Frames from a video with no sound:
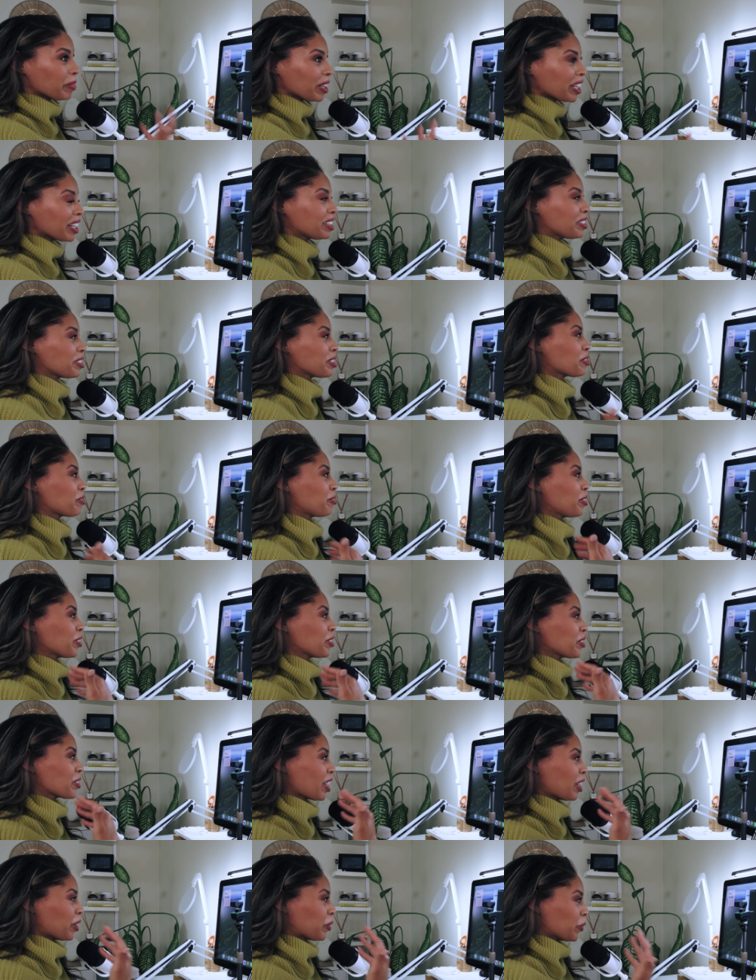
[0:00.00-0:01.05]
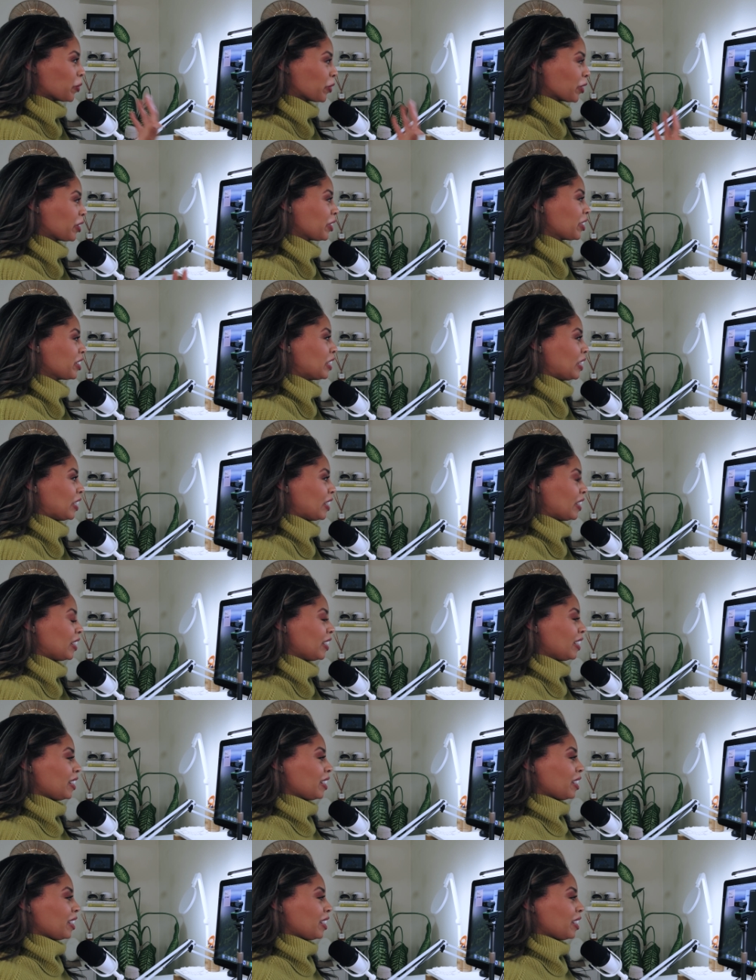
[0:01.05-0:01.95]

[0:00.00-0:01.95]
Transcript: me, it just feels like you're going